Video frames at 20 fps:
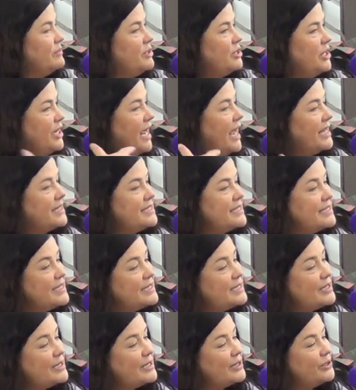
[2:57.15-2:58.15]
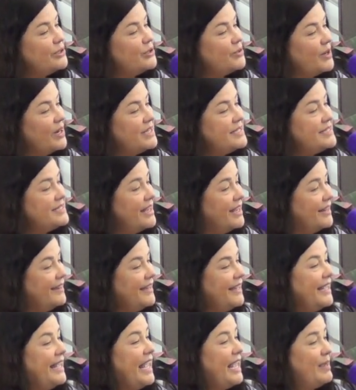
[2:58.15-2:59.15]
She has this little dress on
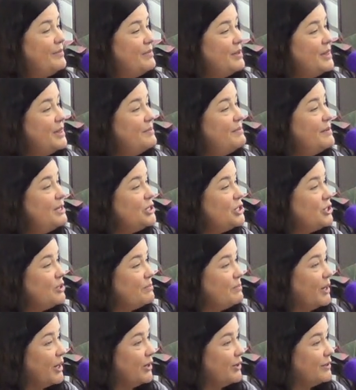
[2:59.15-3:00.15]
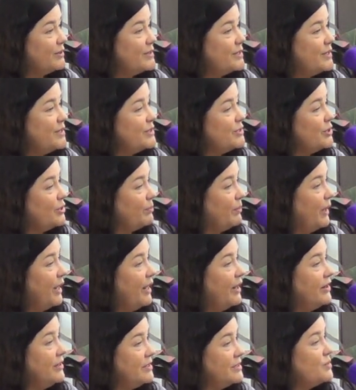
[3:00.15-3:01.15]
that came in the mission barrels because her
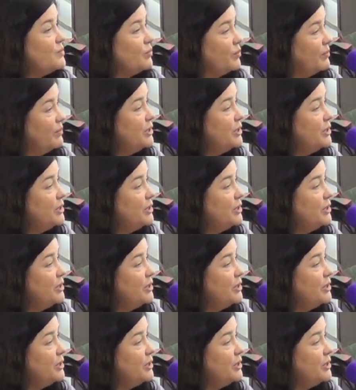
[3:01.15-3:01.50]
parents were